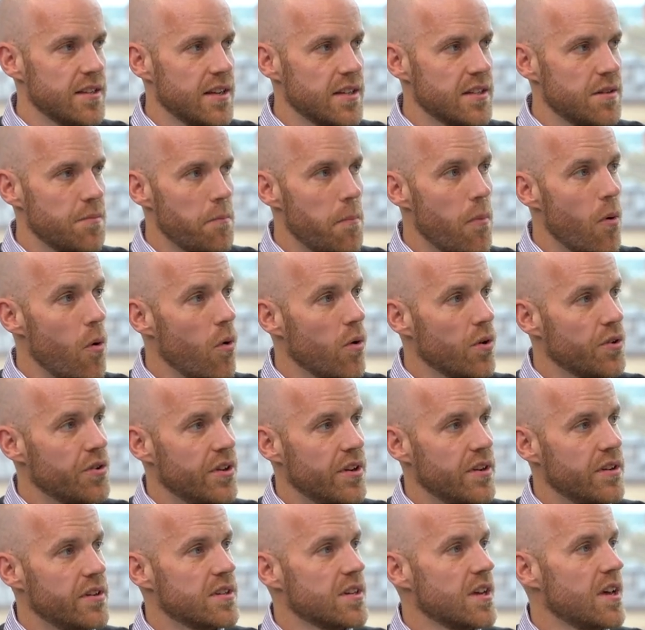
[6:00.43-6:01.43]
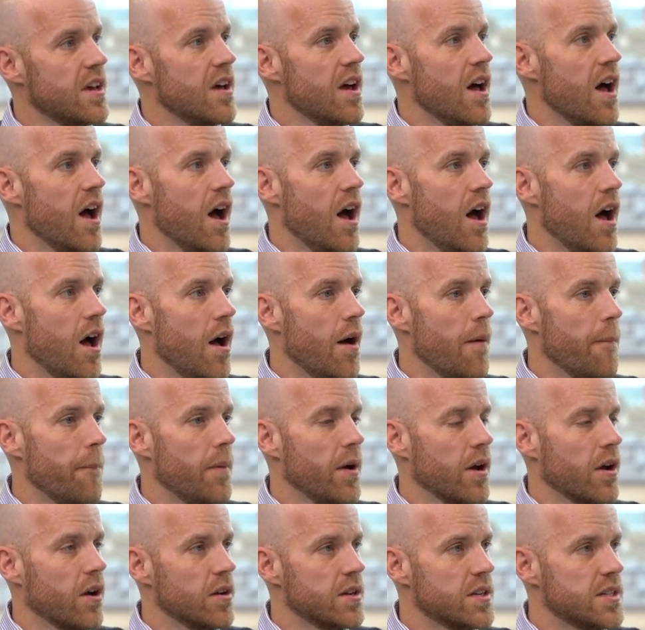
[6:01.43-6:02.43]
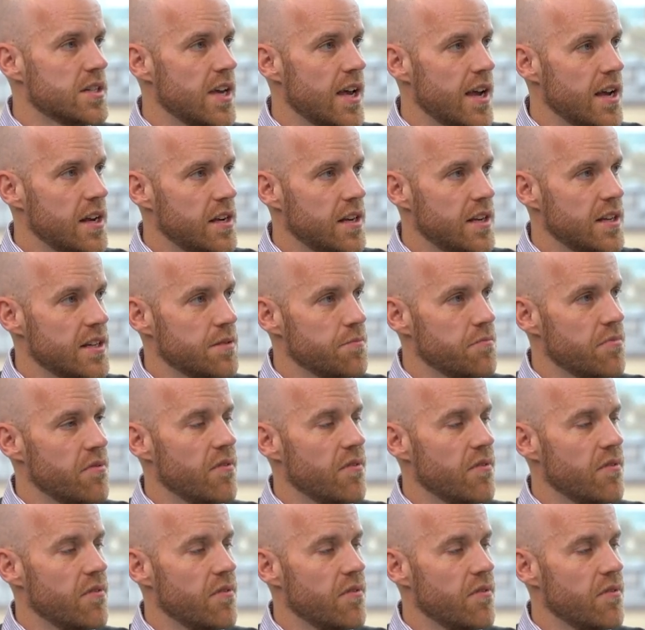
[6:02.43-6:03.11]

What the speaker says: that important, but containing it and